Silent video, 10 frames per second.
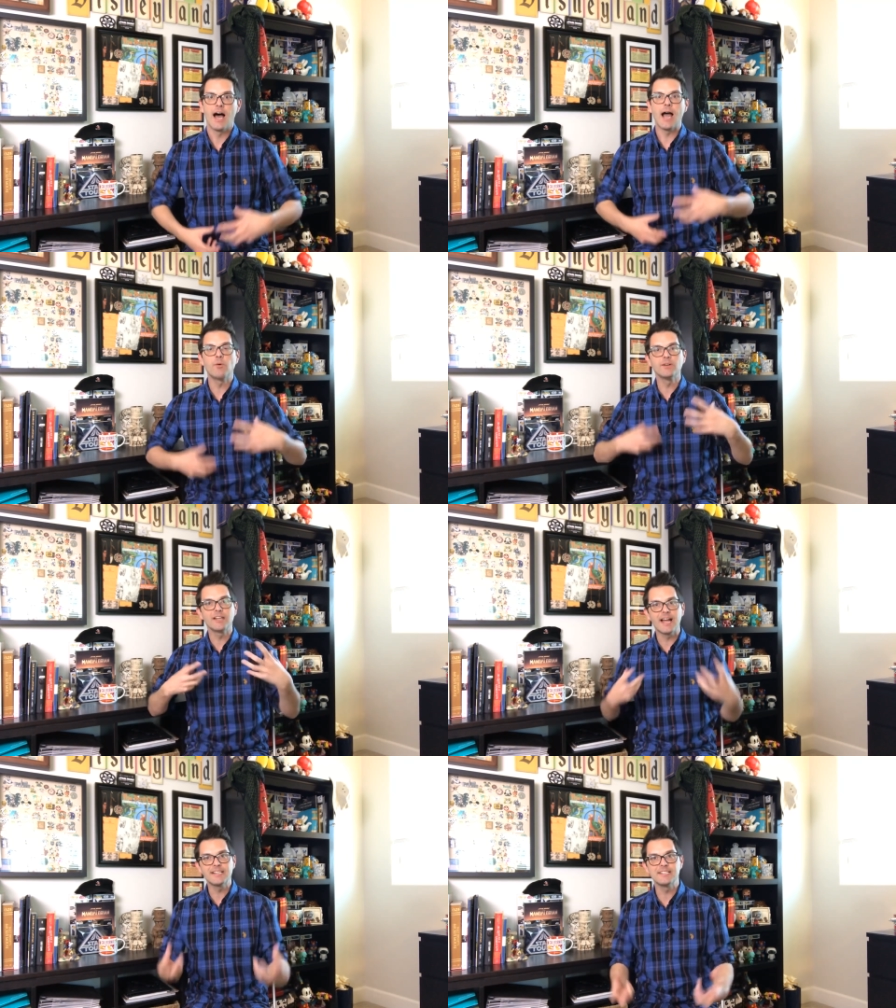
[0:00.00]
I would
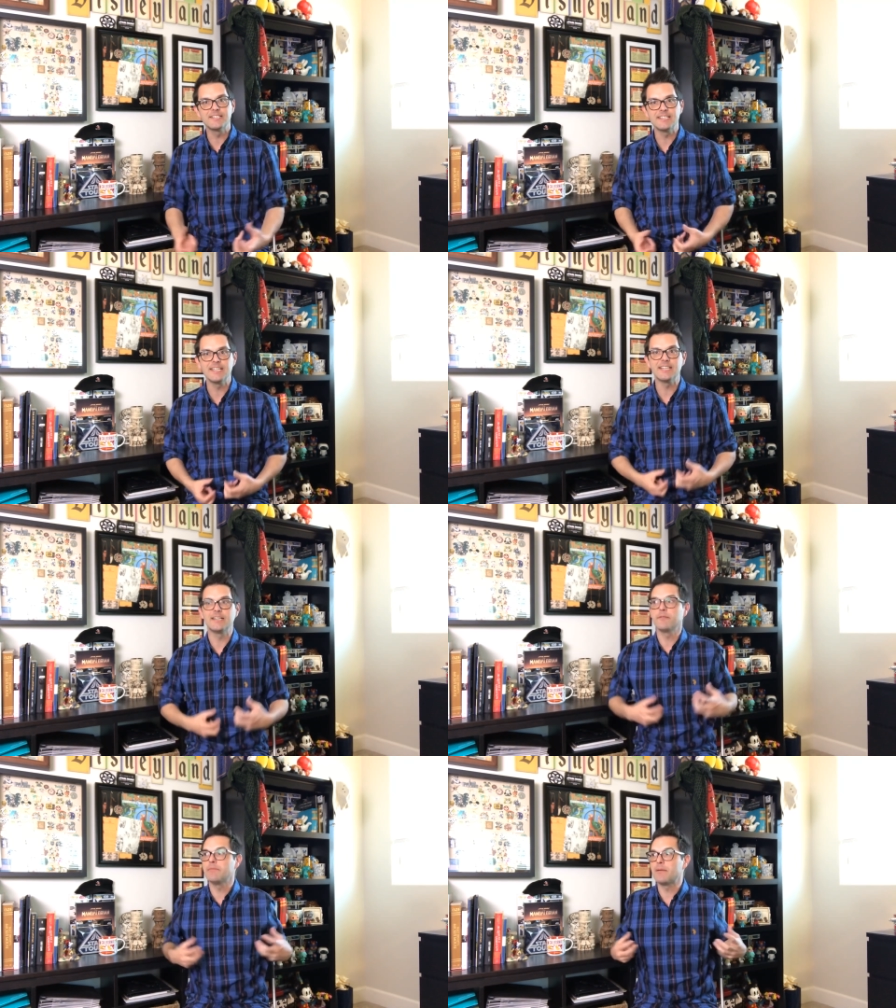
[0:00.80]
like to
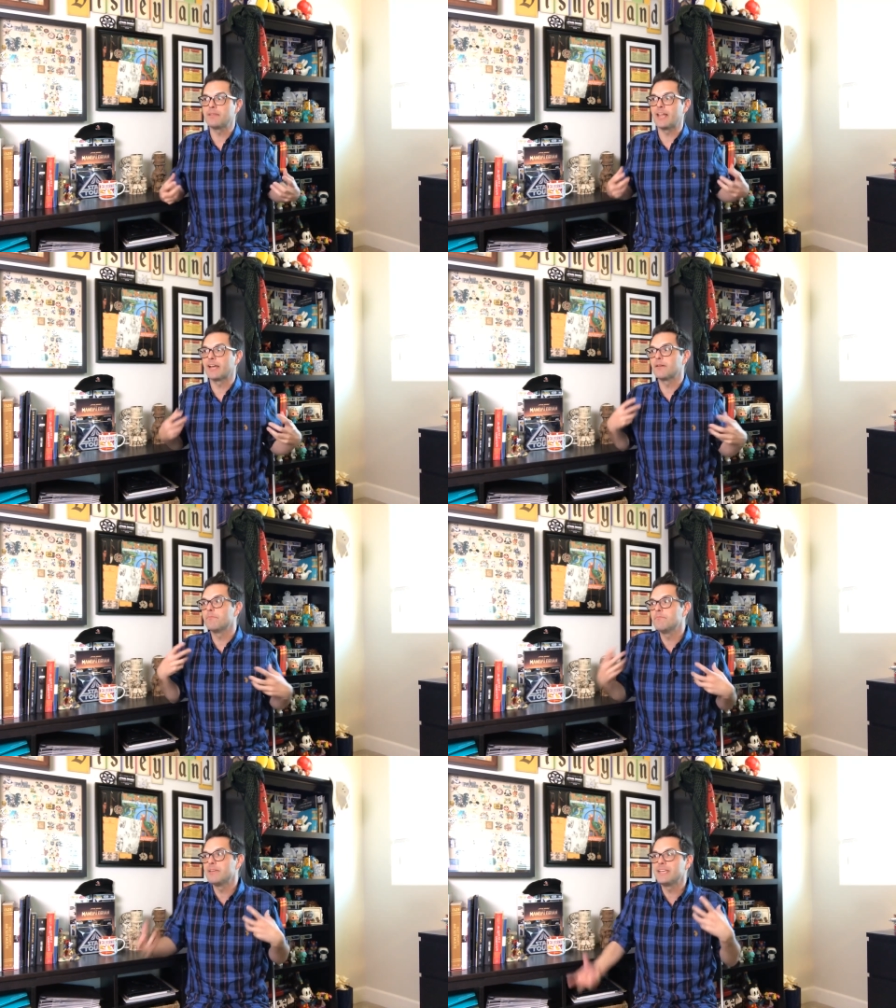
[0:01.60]
see maybe like a
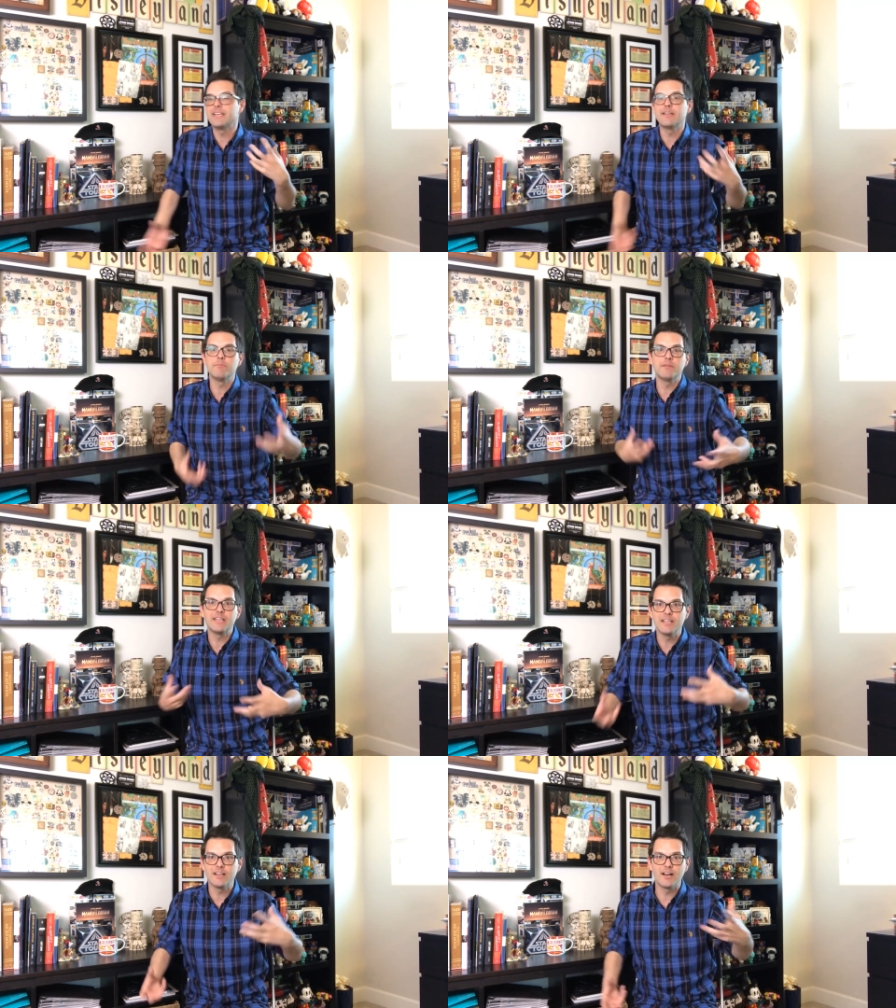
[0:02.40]
Mickey and
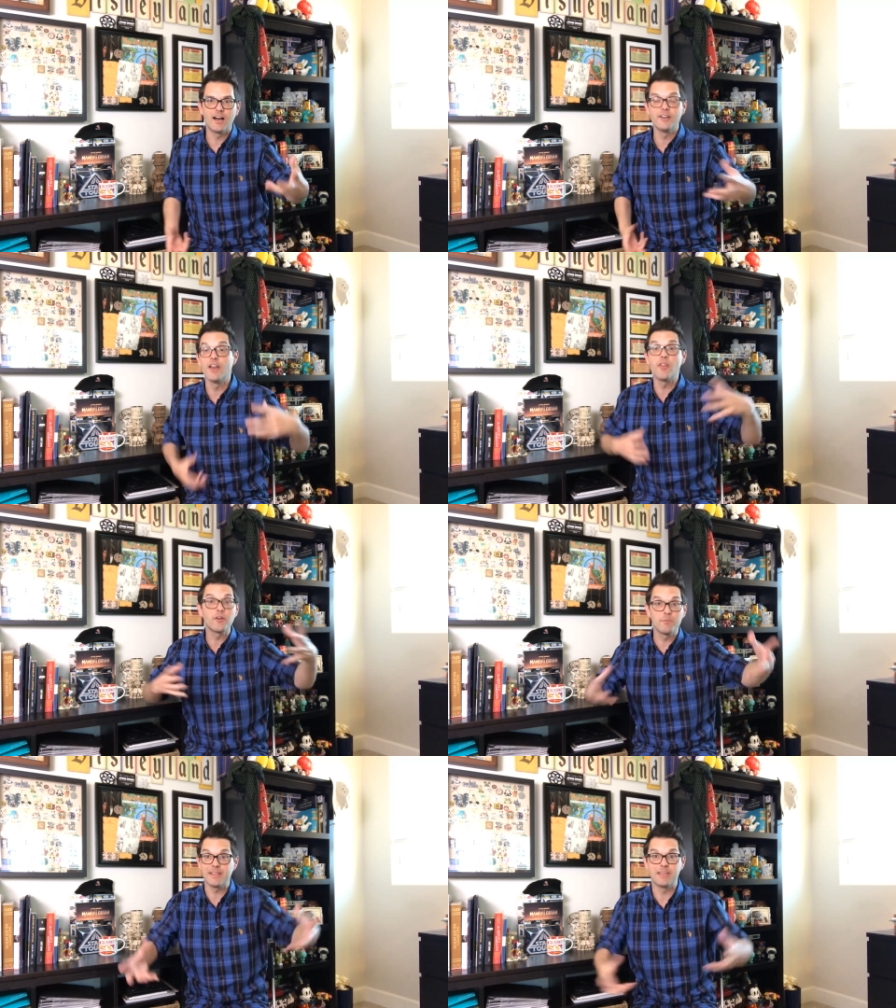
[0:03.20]
Minnie,
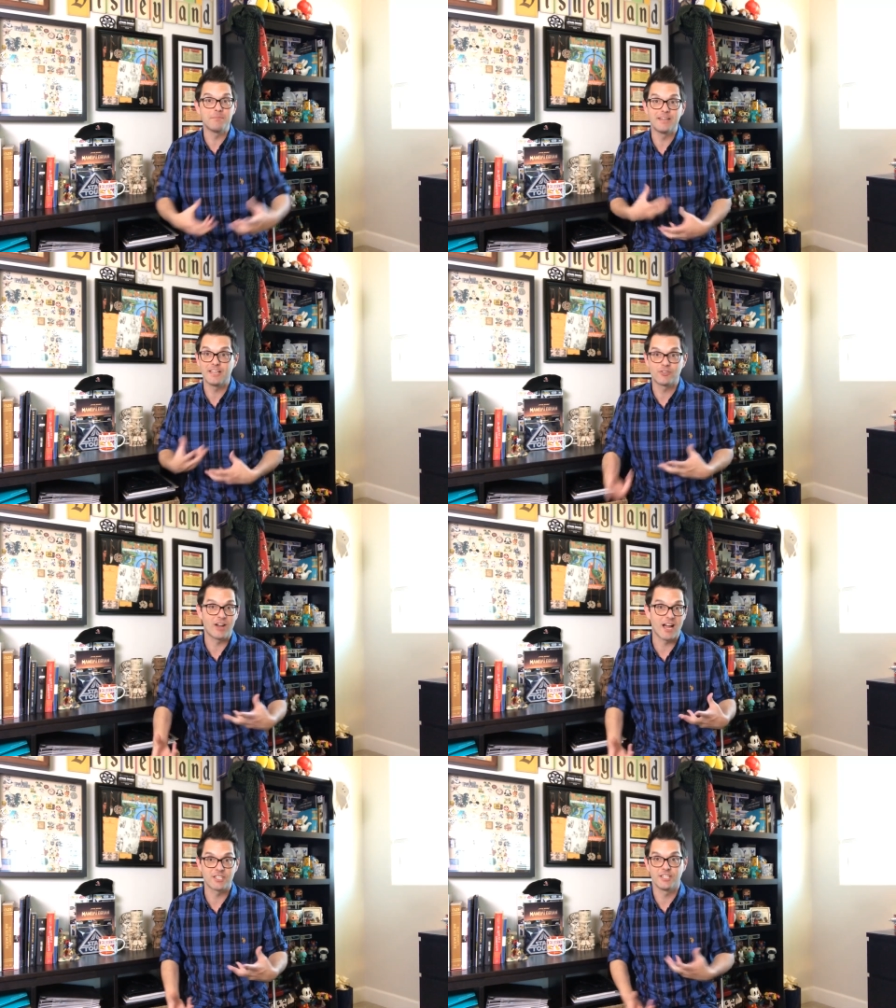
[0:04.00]
another Mickey Minnie
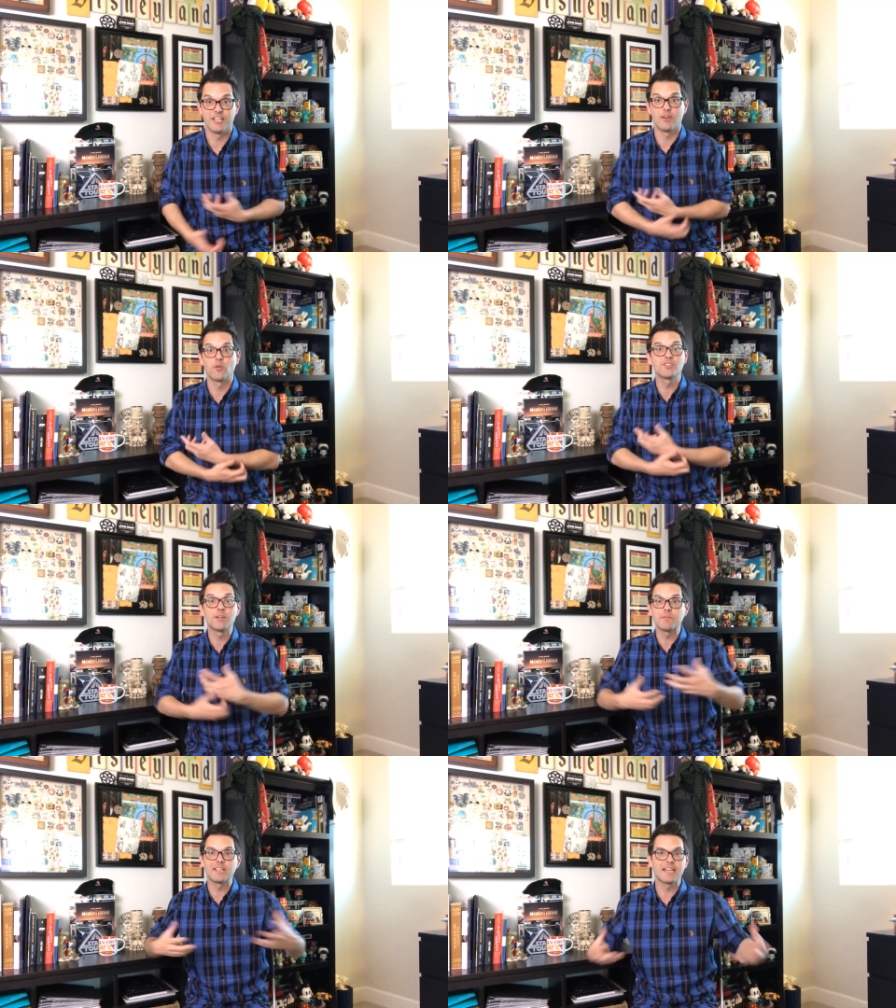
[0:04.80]
attraction or
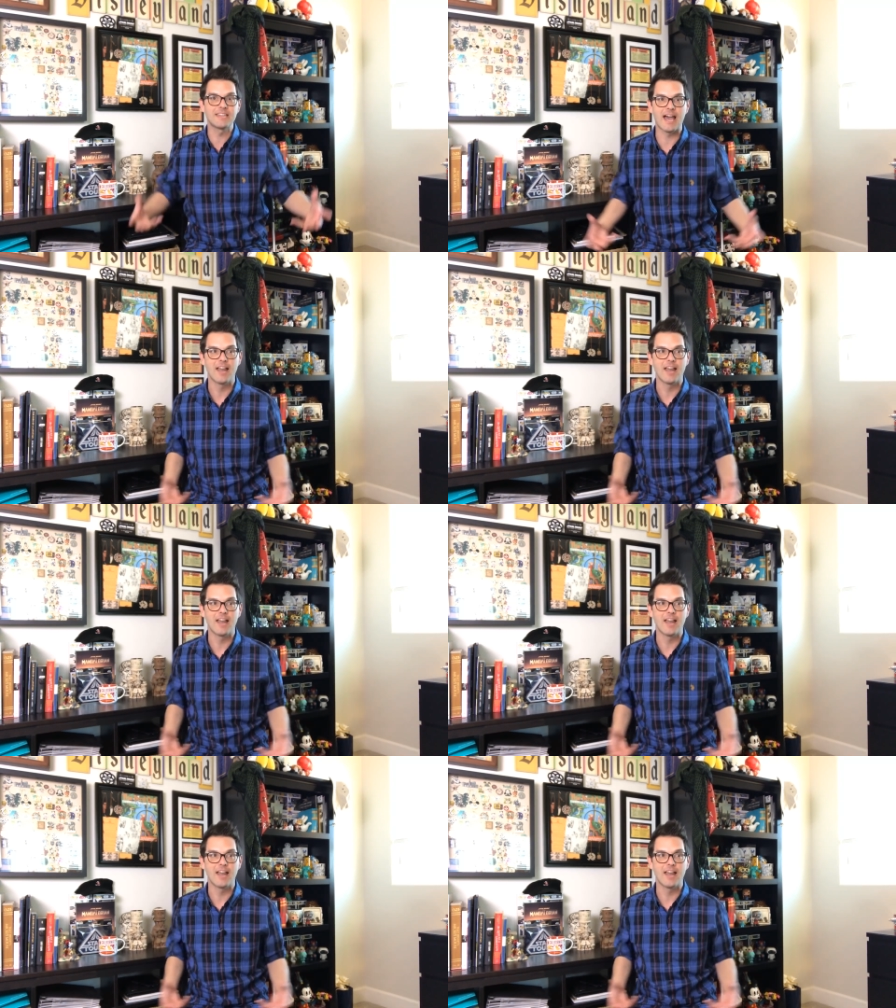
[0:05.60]
something like that,